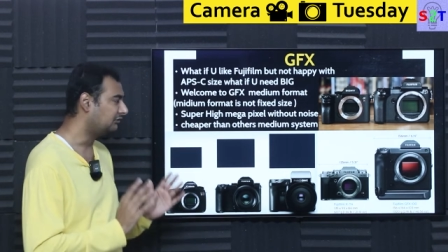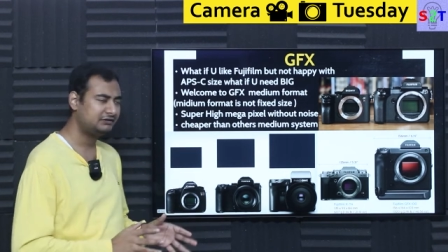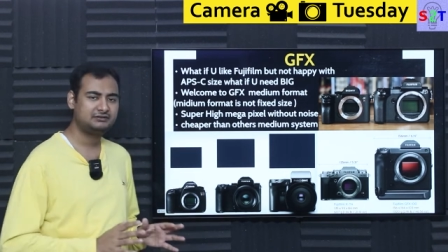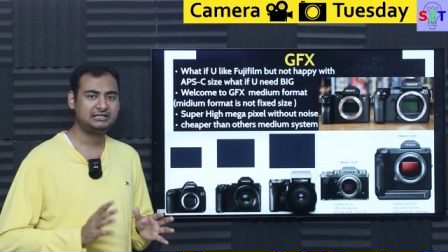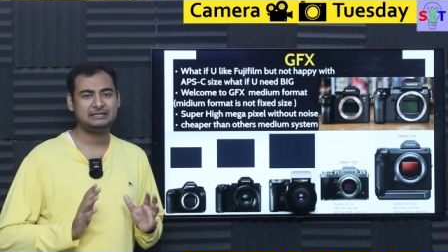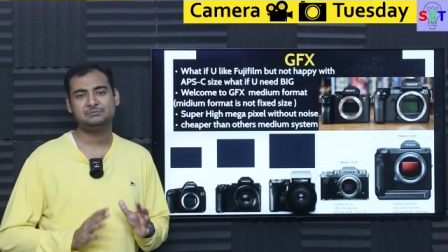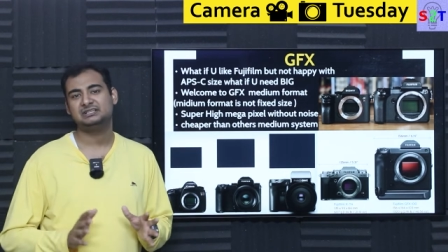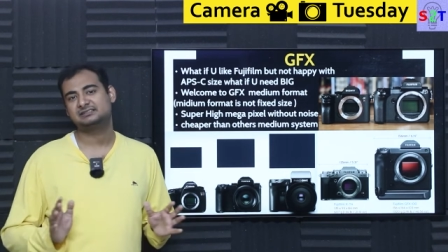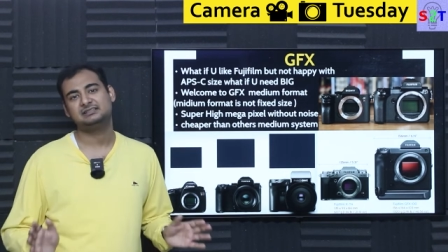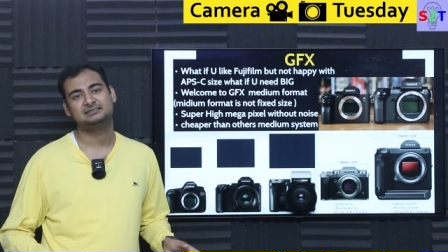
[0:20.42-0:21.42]
However,
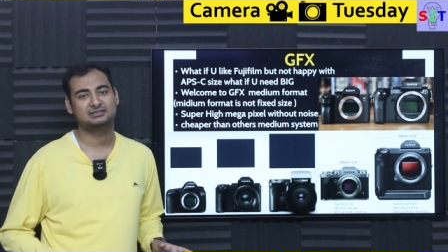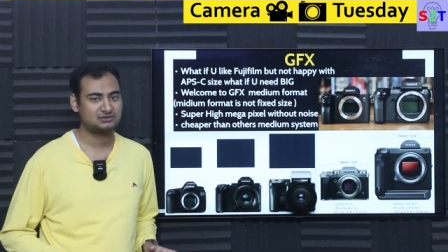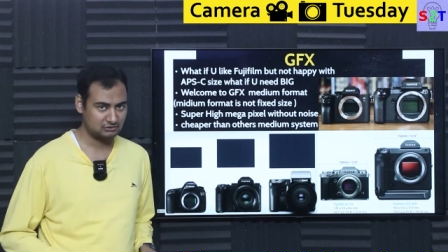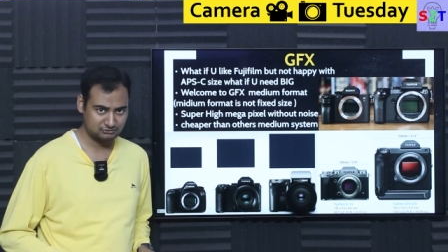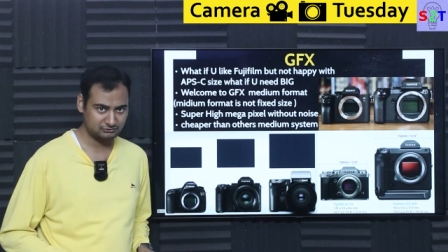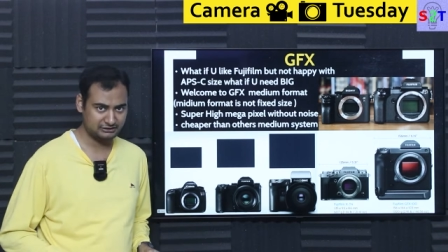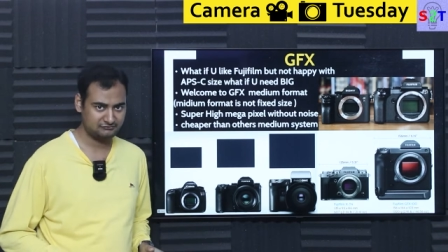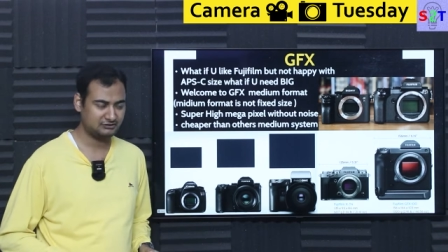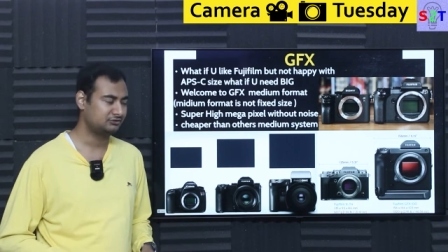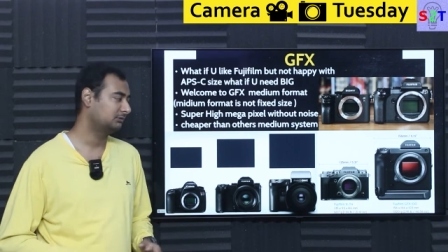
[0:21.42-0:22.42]
APS-C is just not good
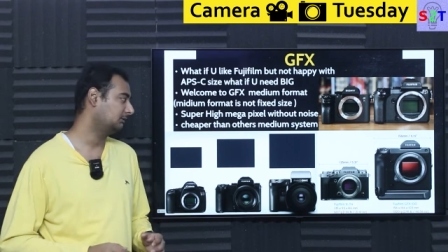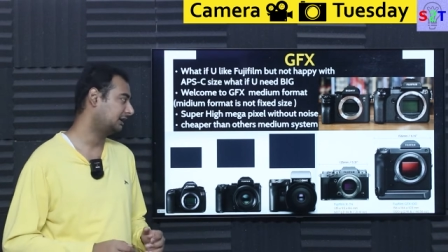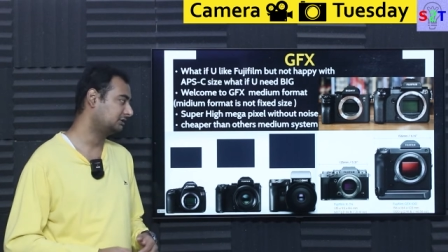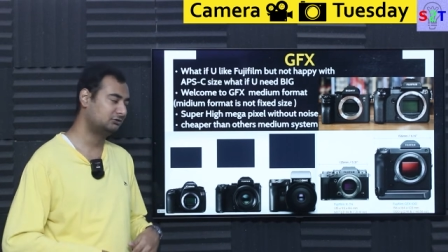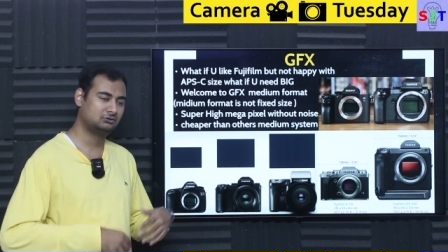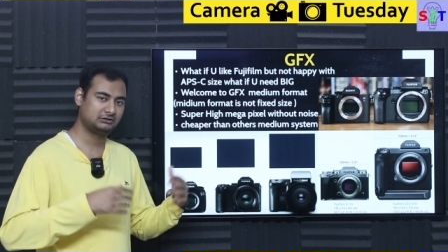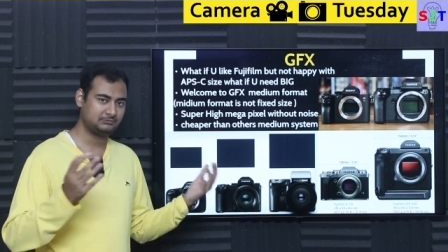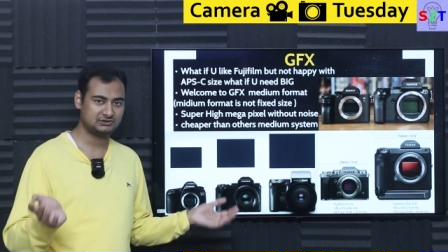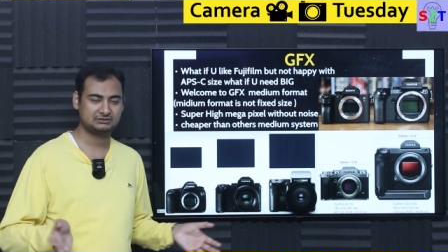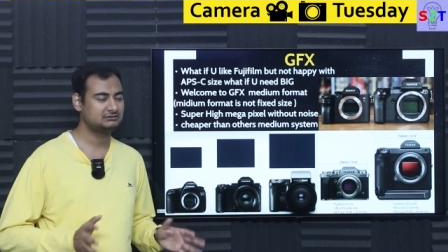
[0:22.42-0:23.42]
enough. Now you may be like, no,
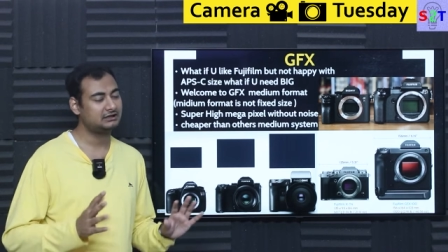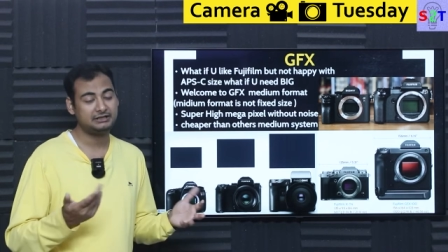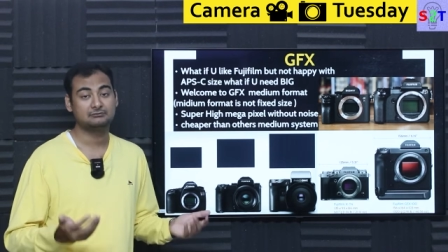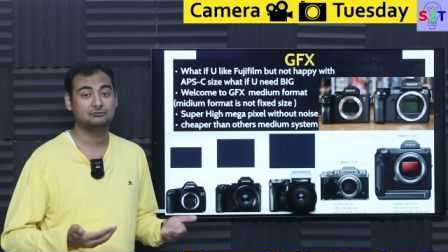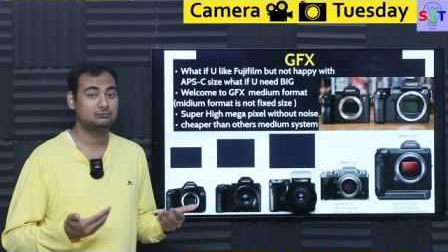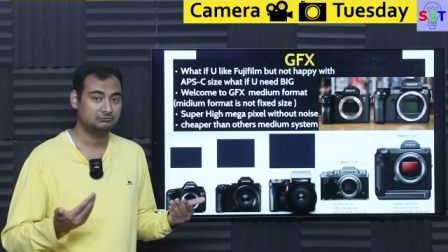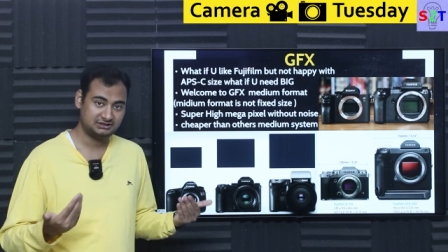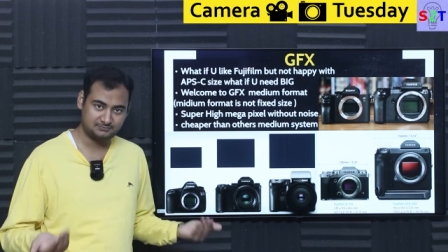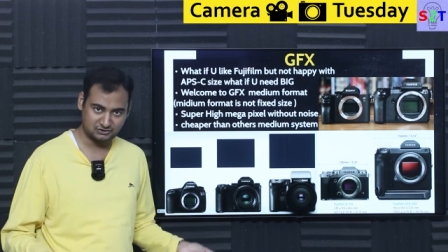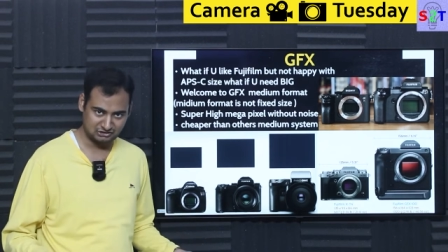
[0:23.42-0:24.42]
APS-C. Again, okay,
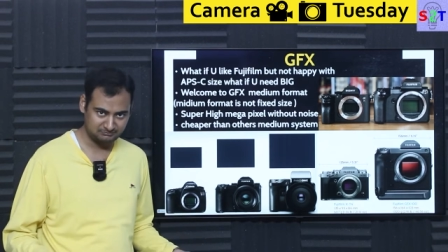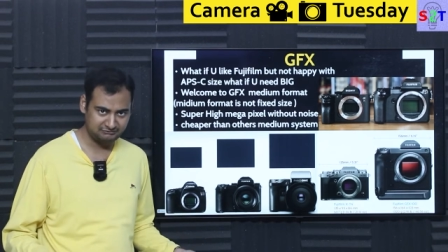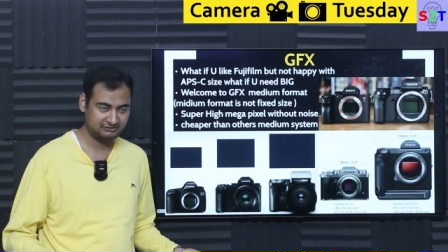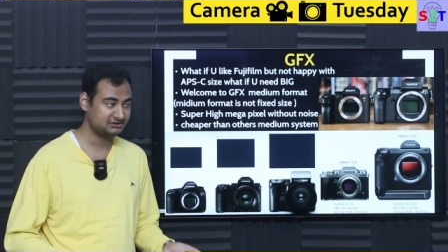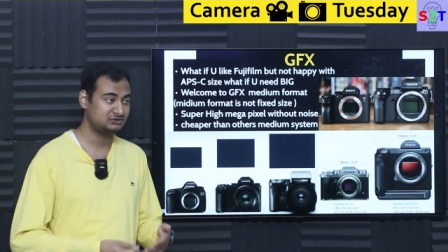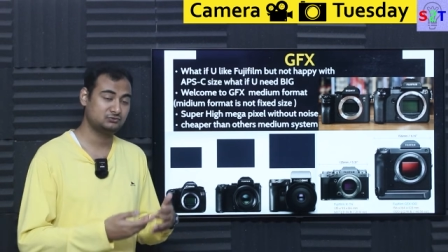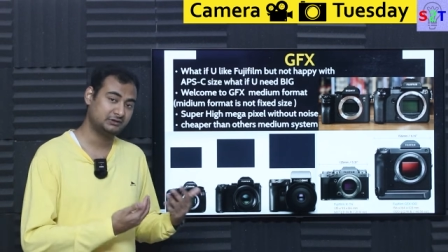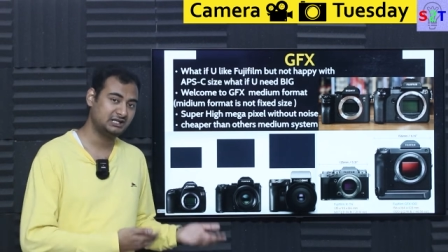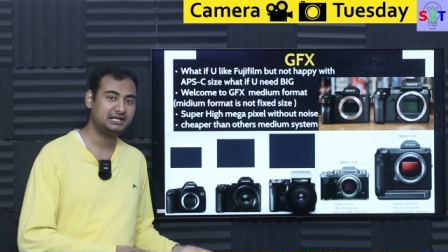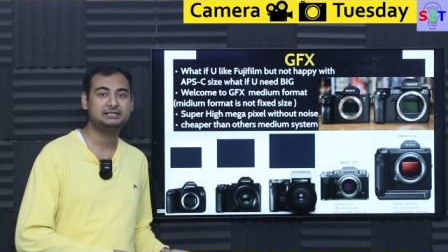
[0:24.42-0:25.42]
it's personal preference. You
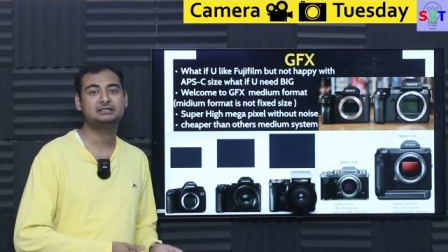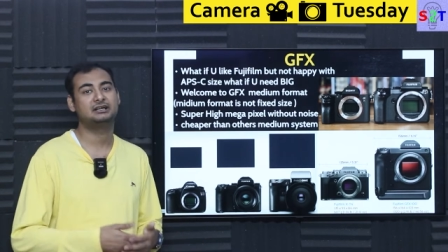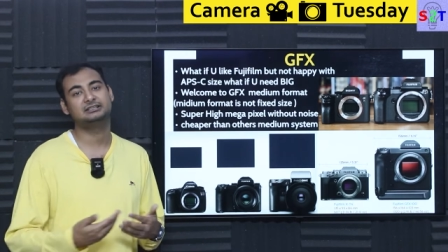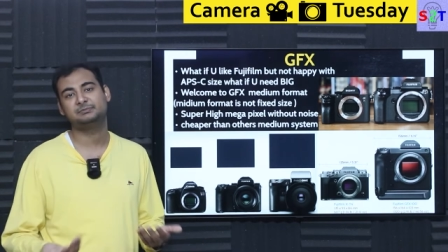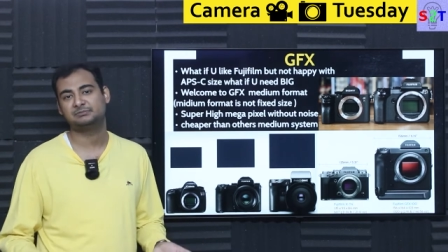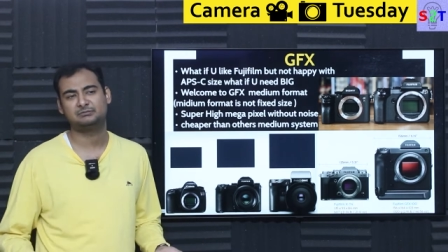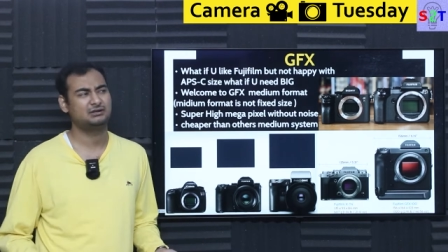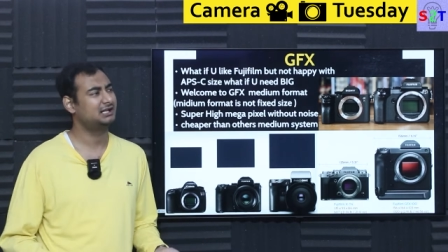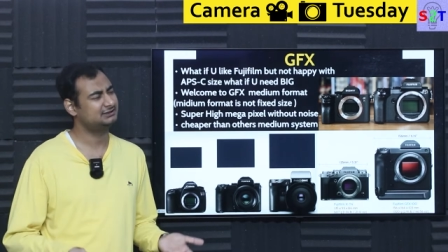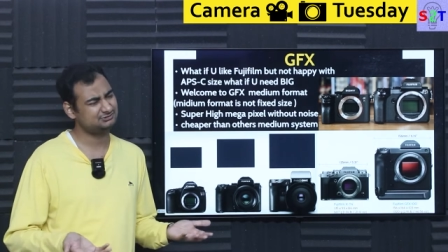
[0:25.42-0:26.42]
may like it, other people
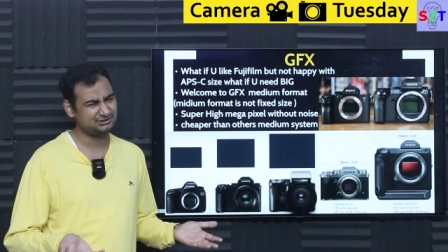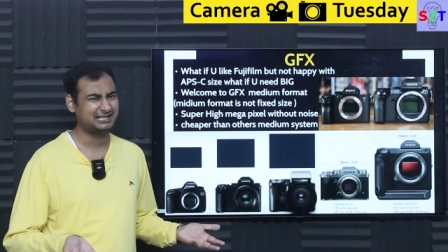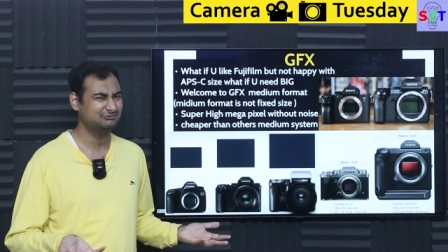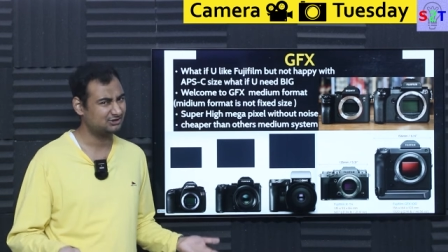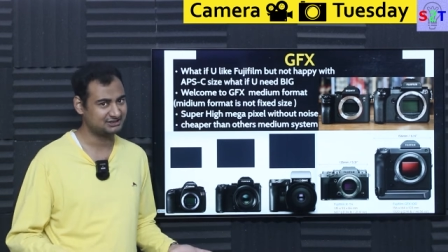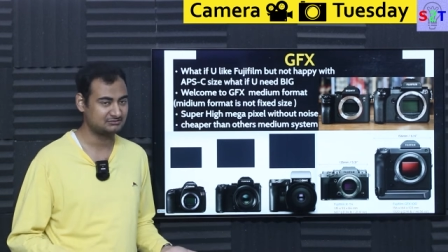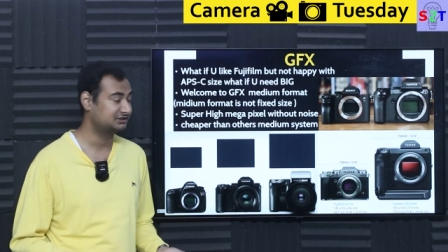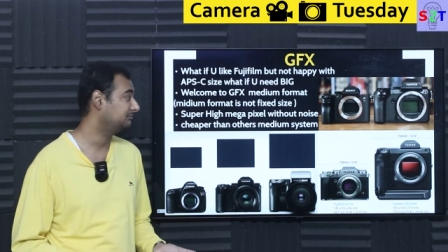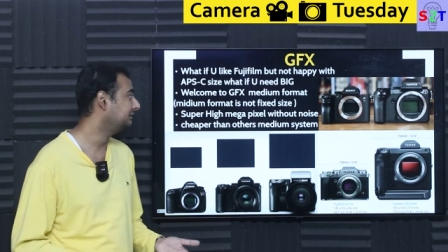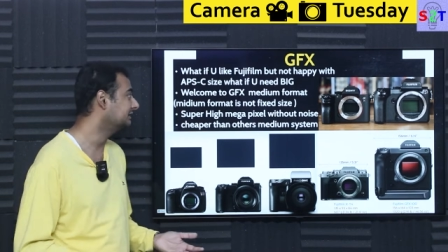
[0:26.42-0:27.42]
may like, dude, I want
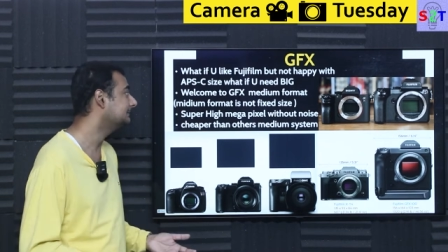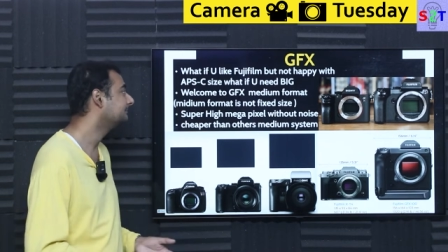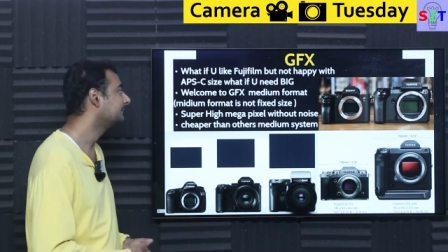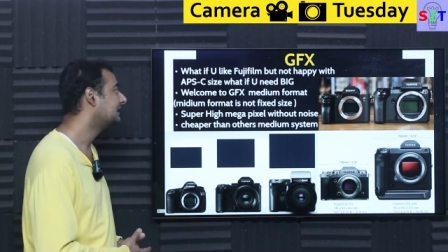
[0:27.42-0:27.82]
something bigger.